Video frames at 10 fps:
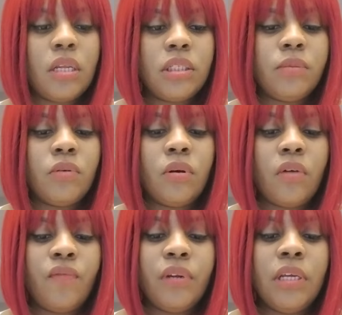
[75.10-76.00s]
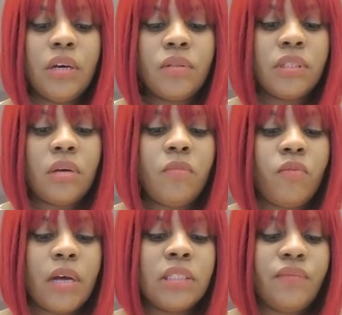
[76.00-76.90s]
Let's see what's going on for Leo. Sun, Moon,
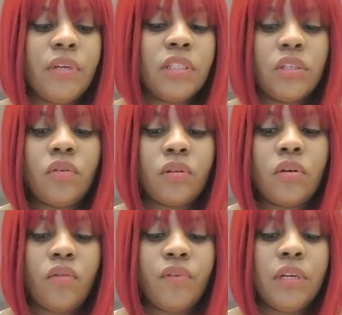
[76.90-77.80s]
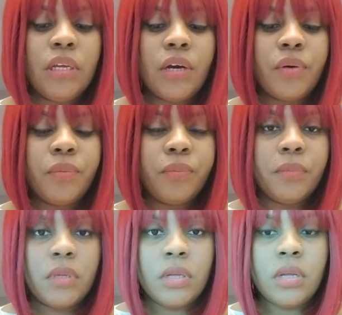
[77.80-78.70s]
Rising, Venus, and North Node for Leo.
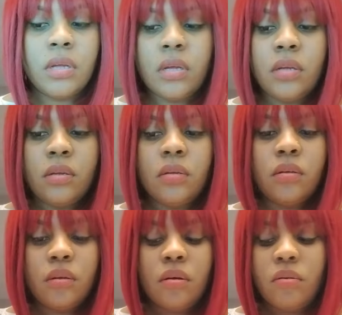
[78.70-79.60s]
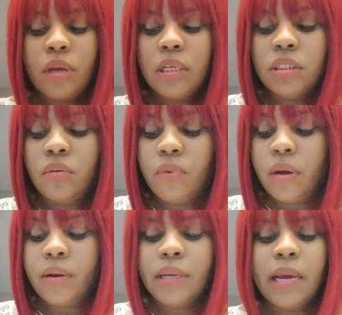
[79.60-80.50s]
Okay, so we
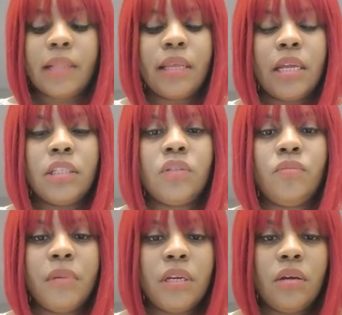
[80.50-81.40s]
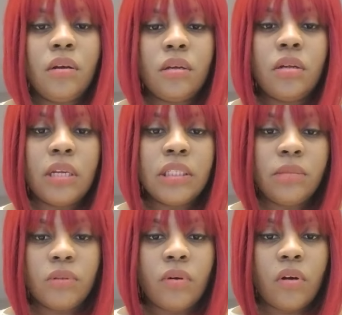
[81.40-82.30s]
already got that. This is too many. Let's see
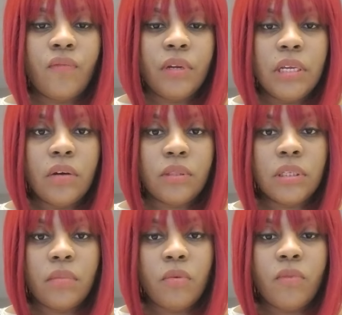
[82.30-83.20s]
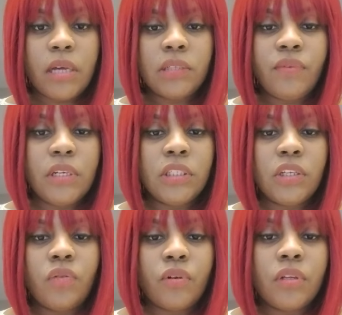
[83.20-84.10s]
what's going on for Leo. Sun, Moon, Rising, Venus,
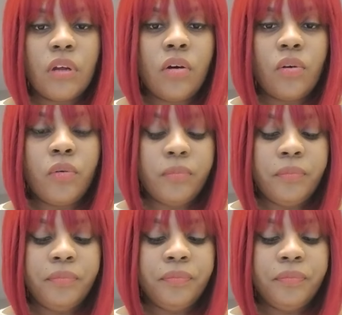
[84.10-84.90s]
and North Node.